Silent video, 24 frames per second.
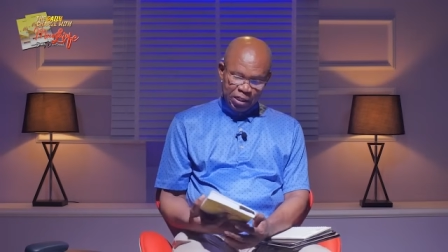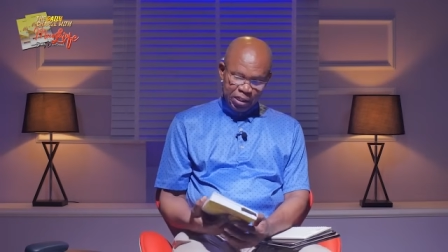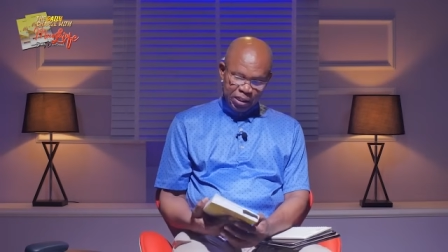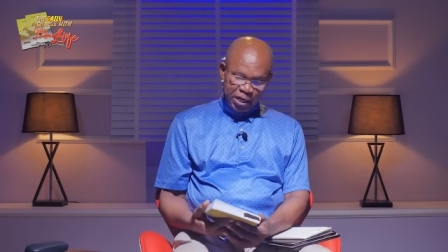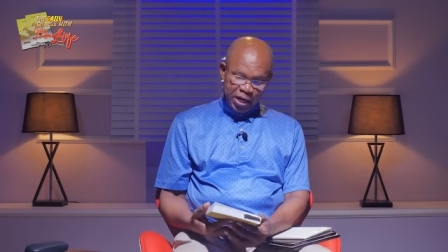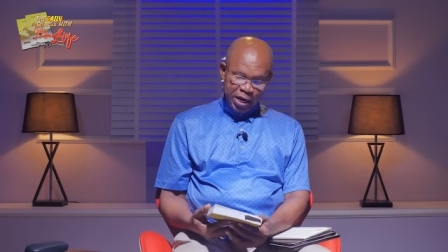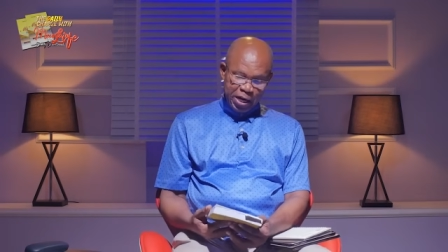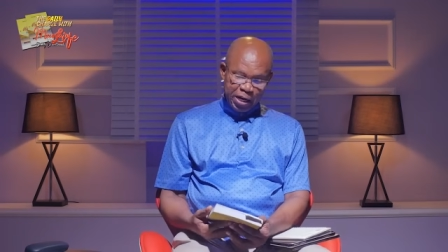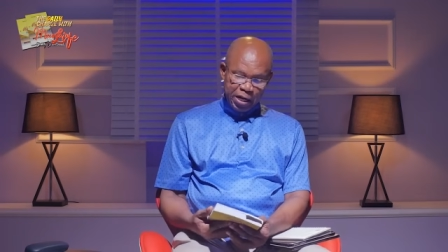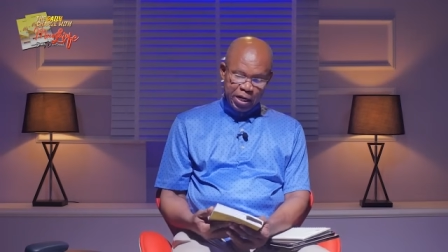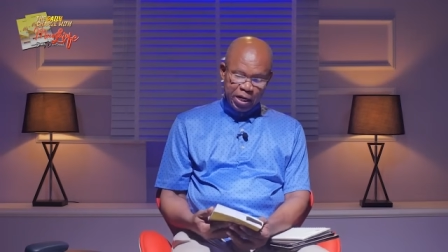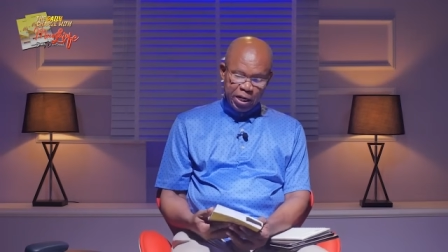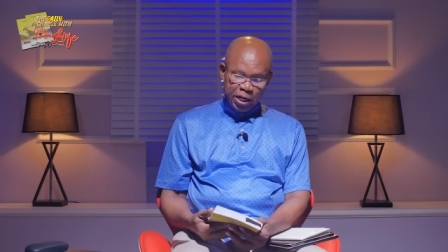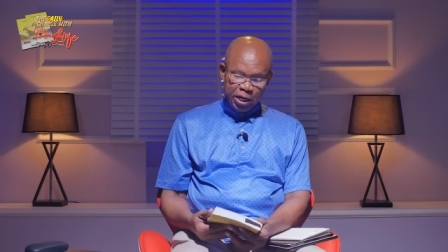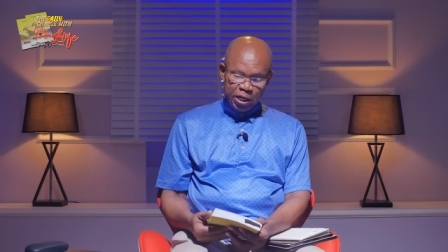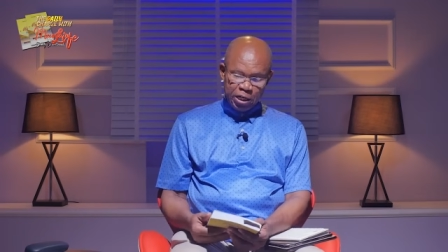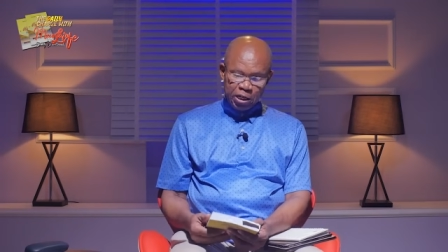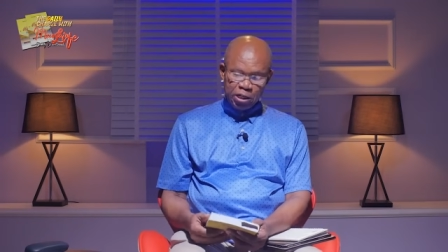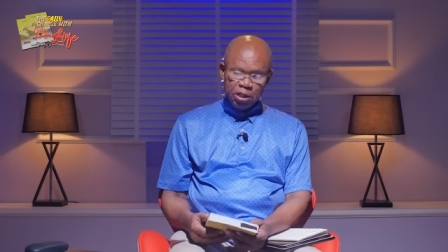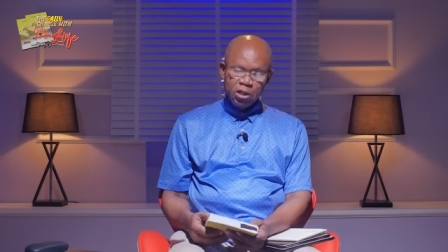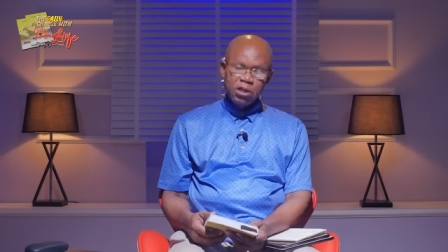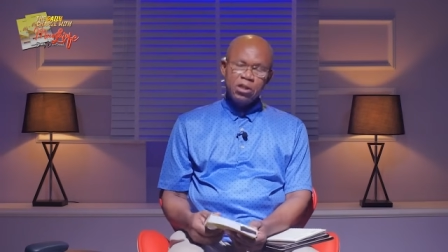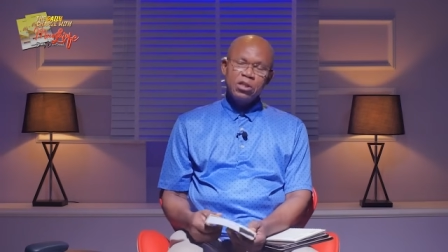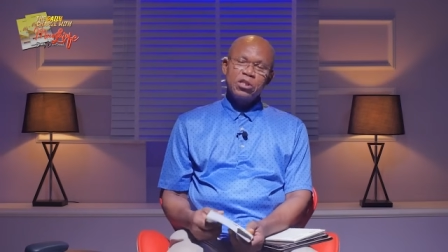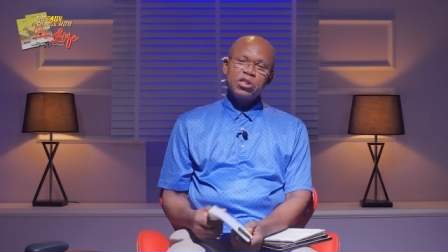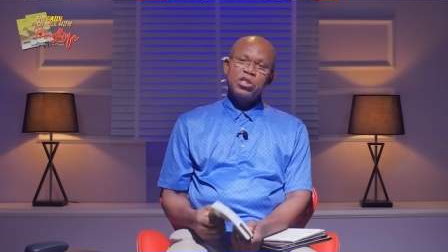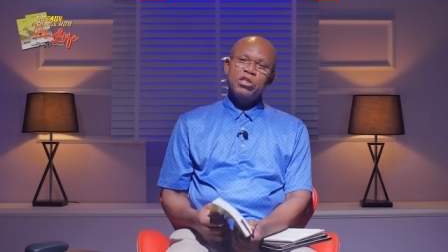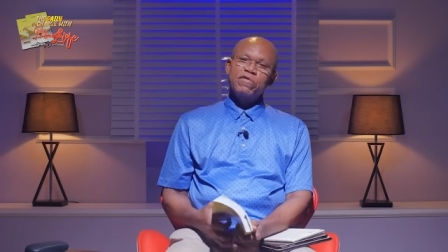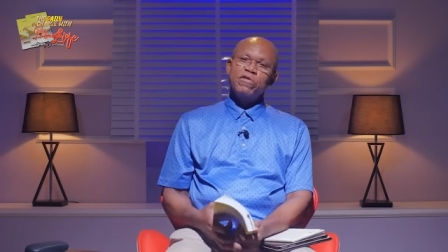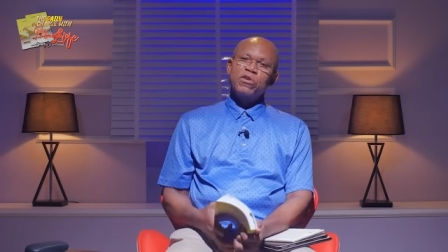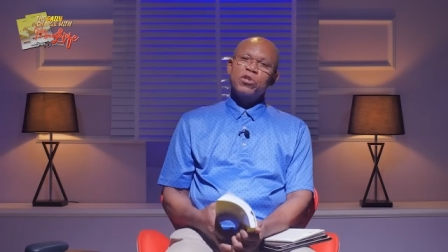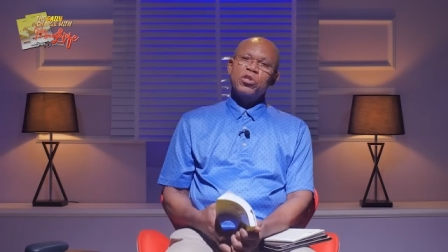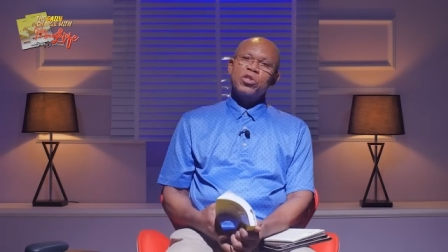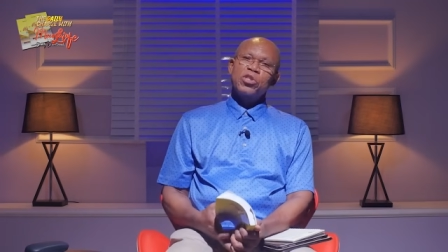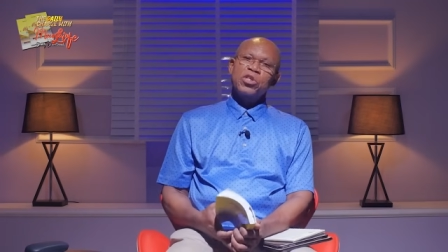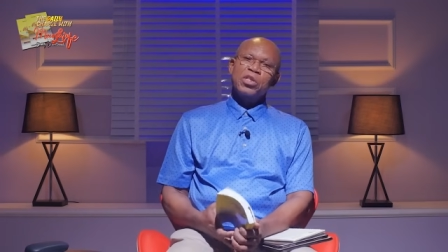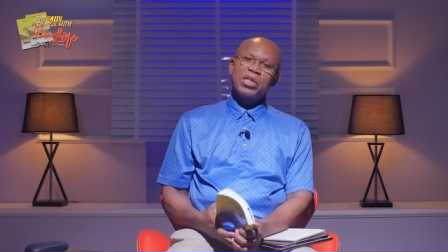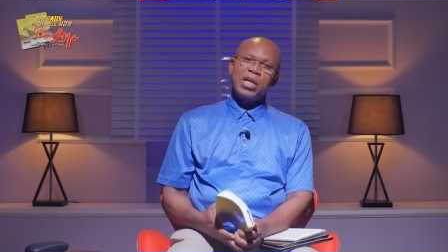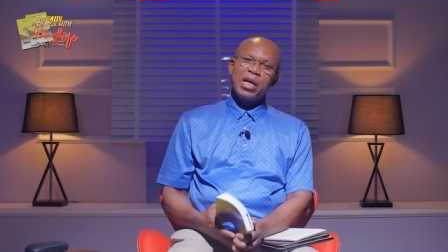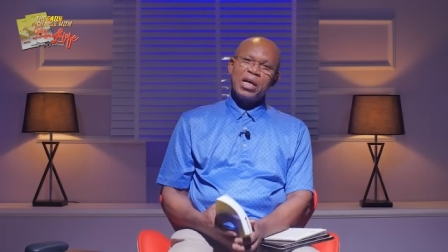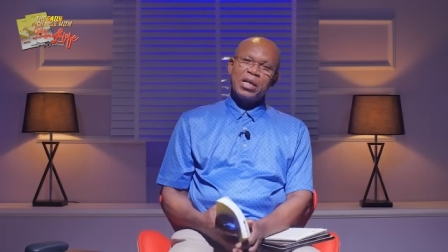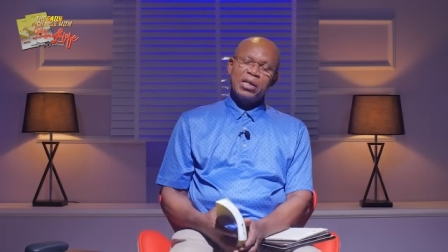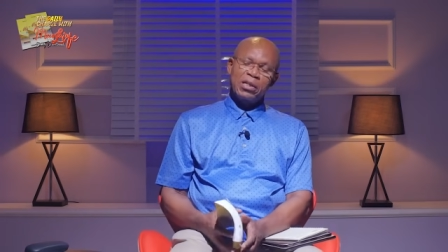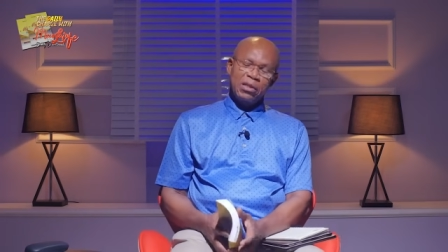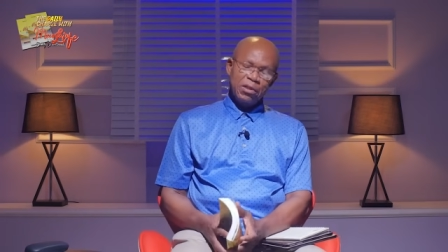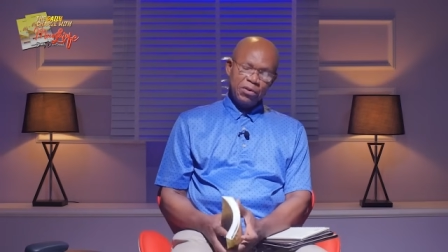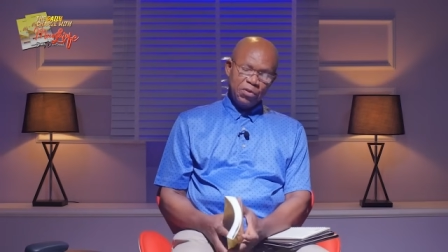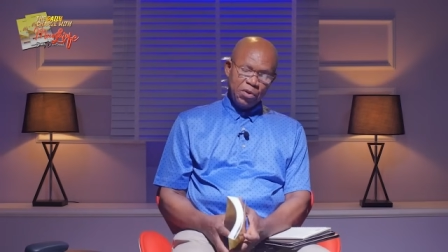Daily
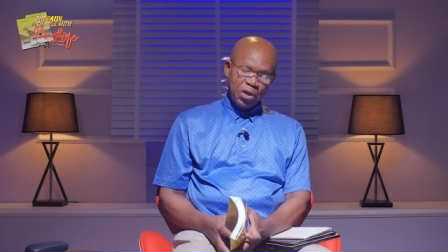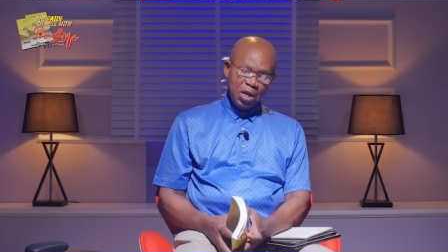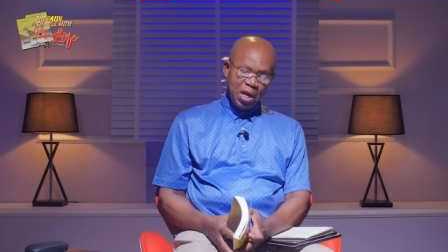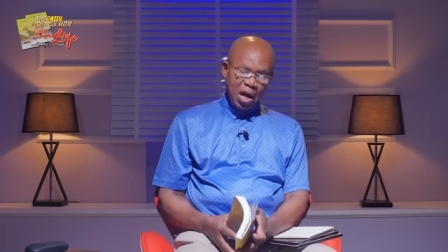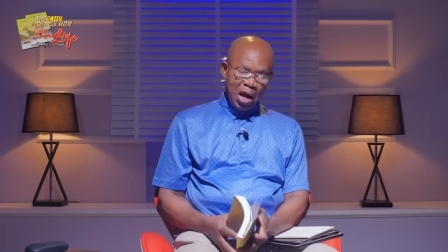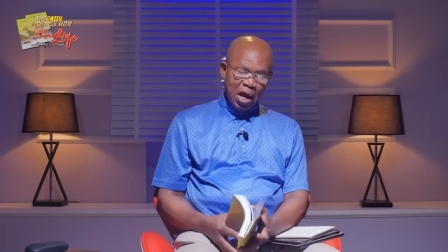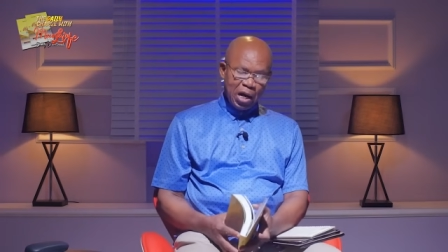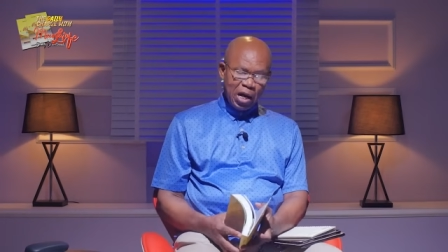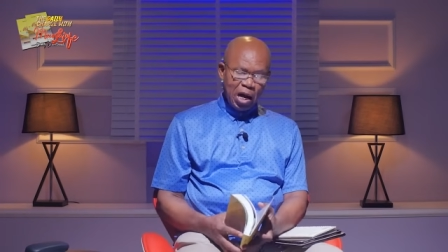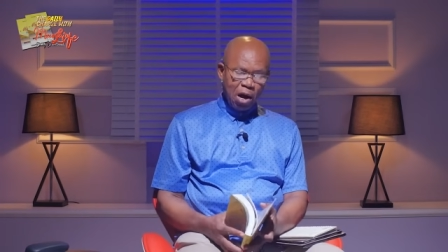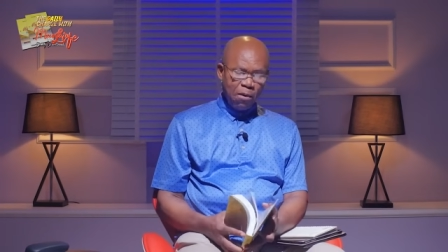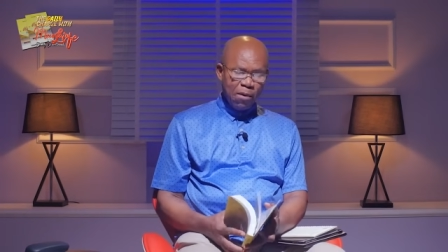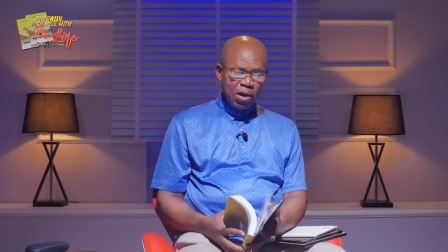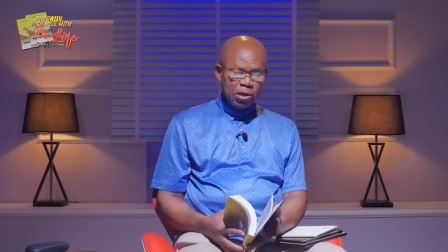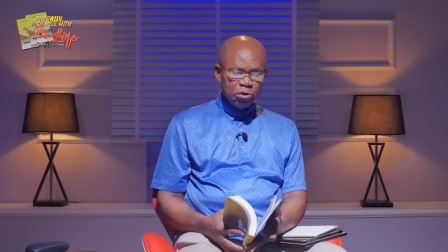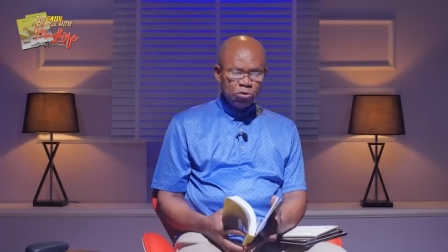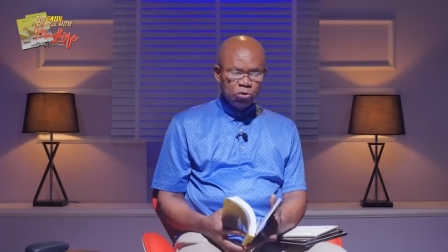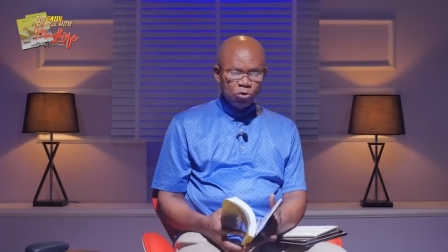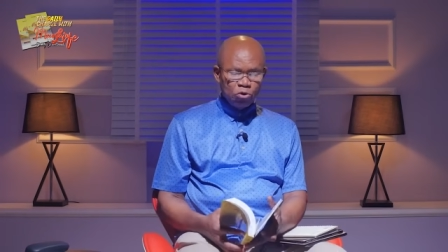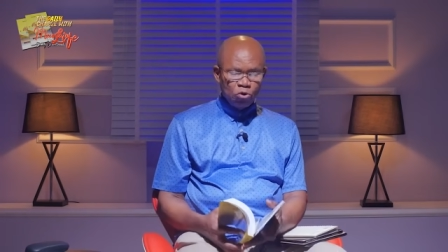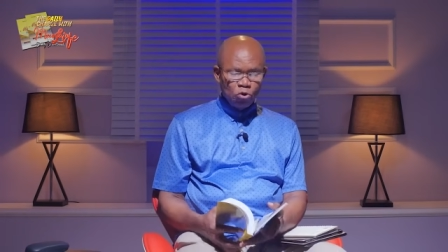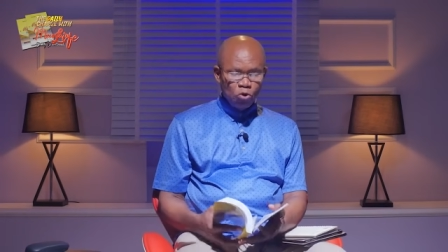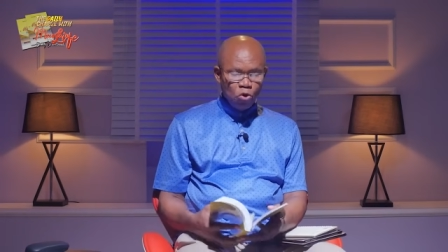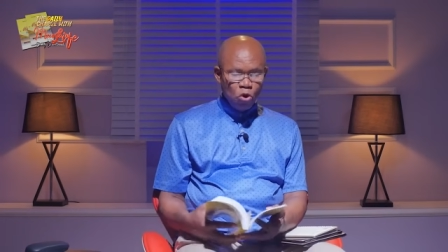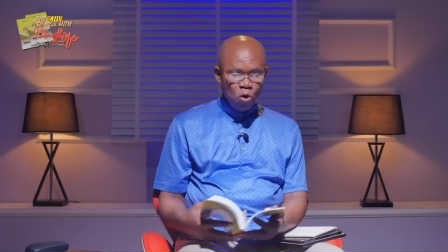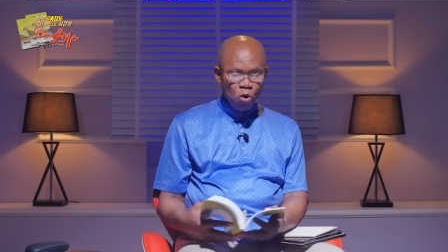Devotional. And I want you to